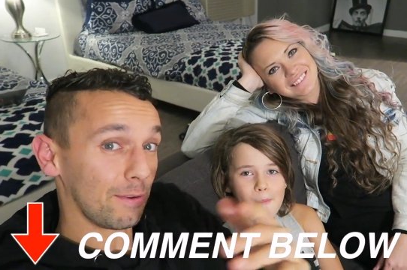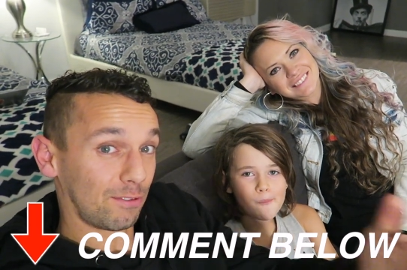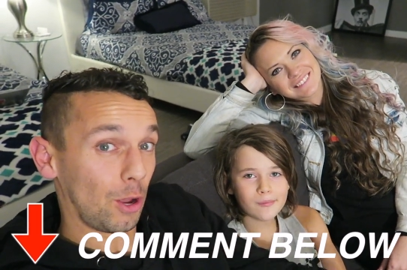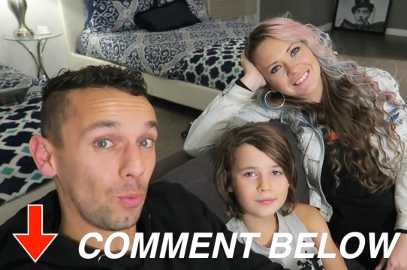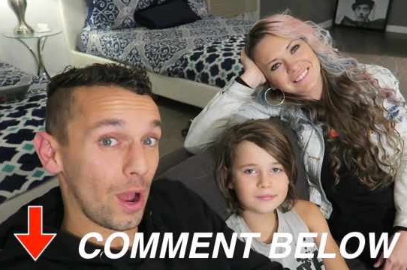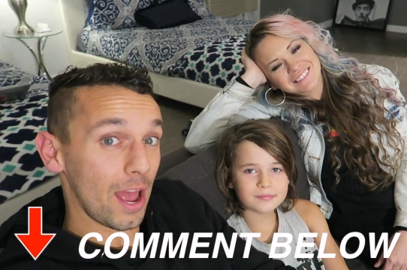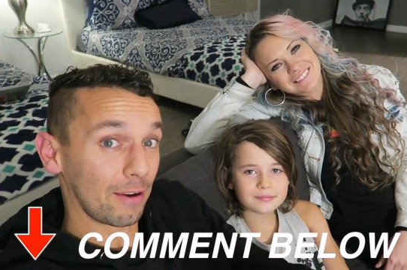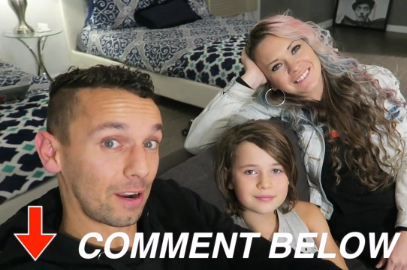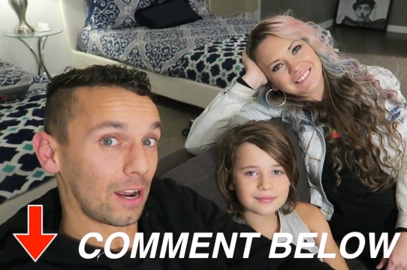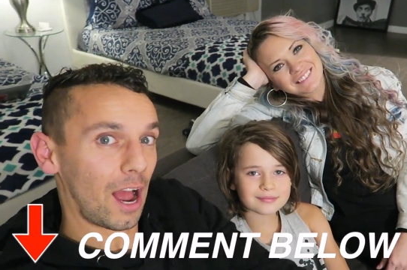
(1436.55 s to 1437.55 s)
Speaker 1: If so,
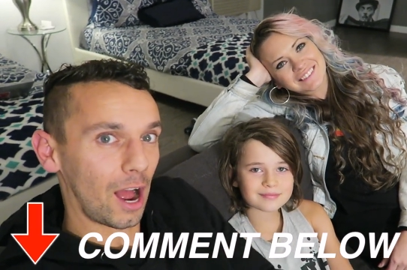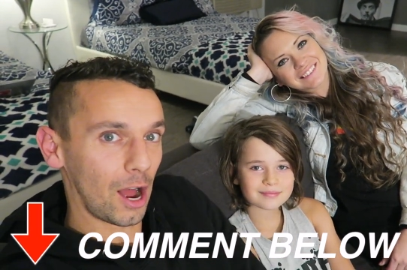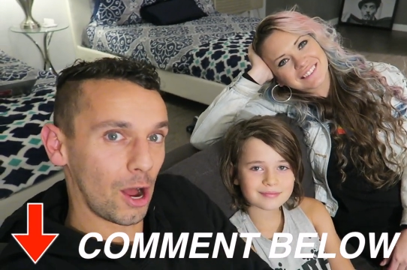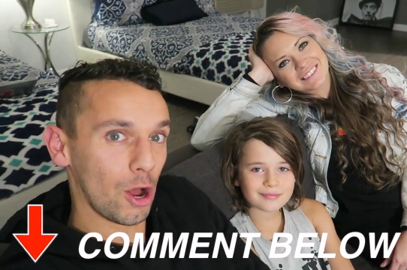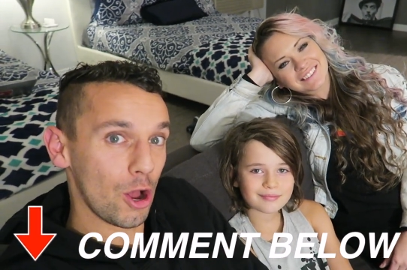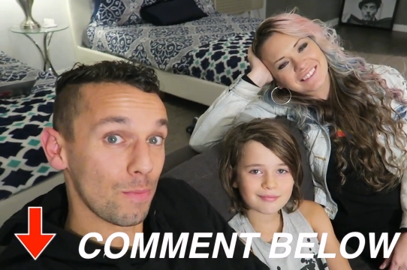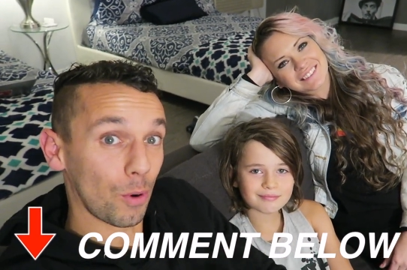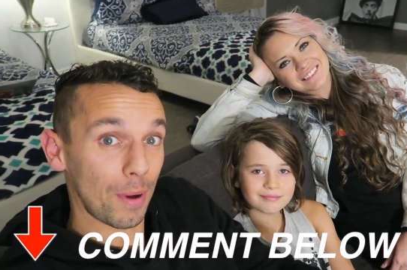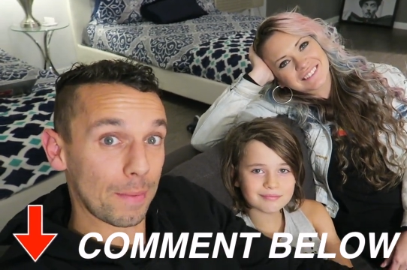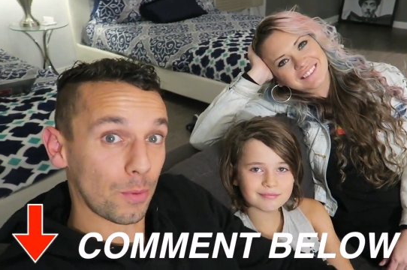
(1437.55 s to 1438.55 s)
where? At
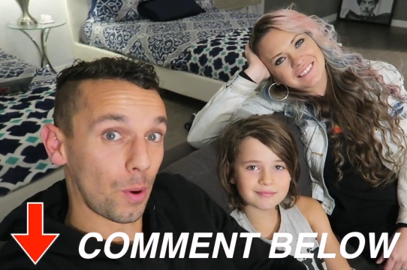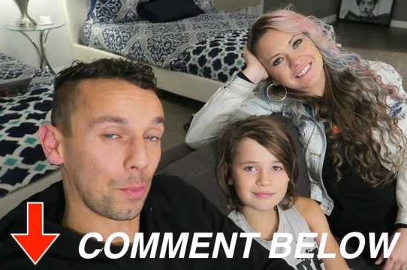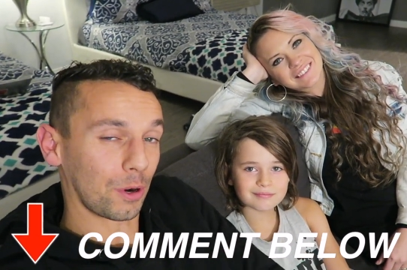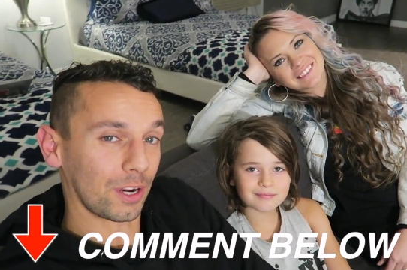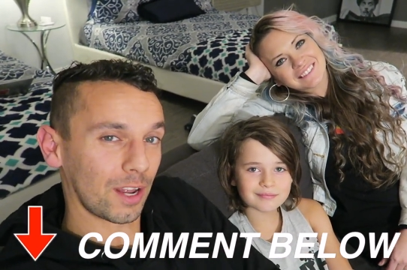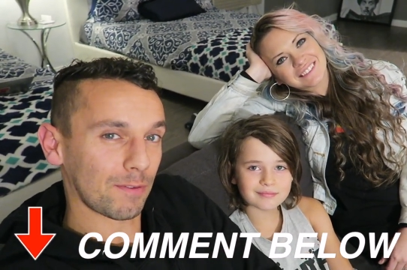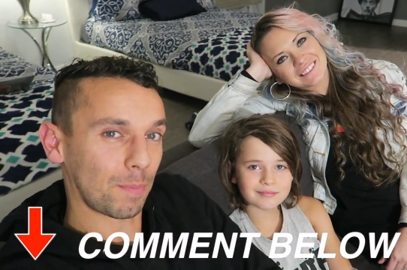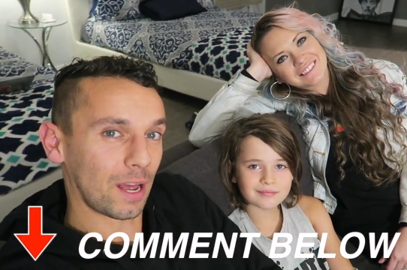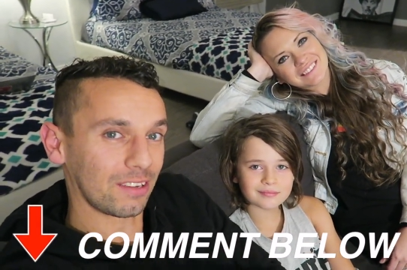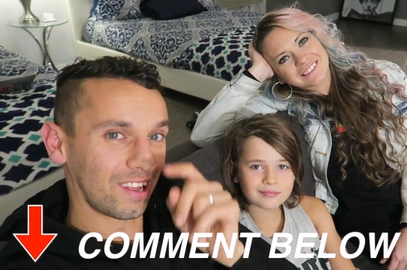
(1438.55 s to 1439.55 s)
home or maybe when we're at
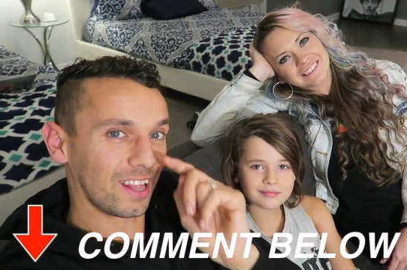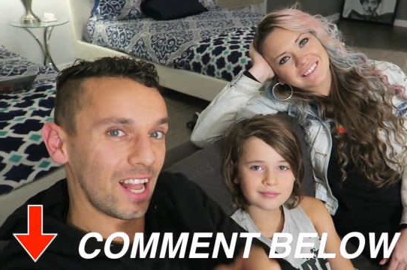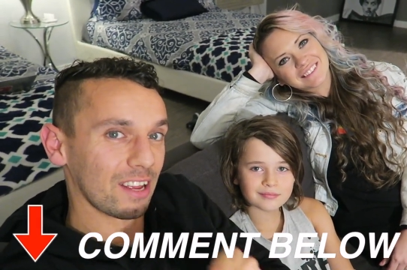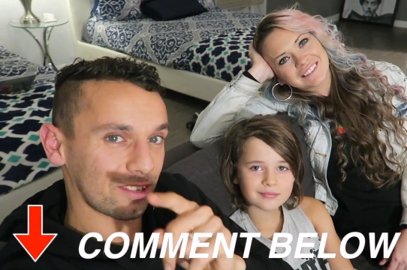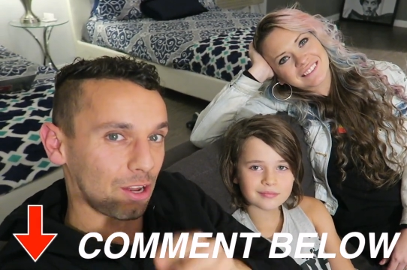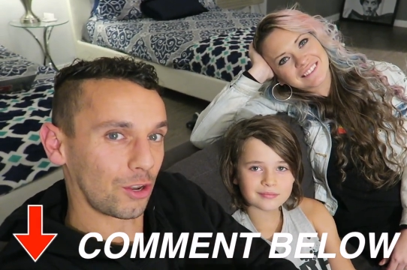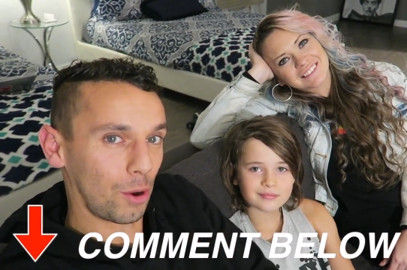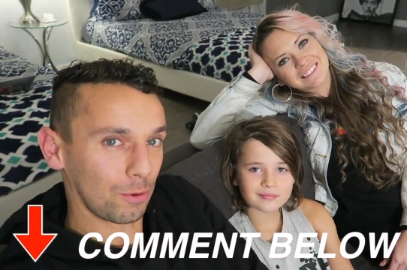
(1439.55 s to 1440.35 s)
another place? Let us know in the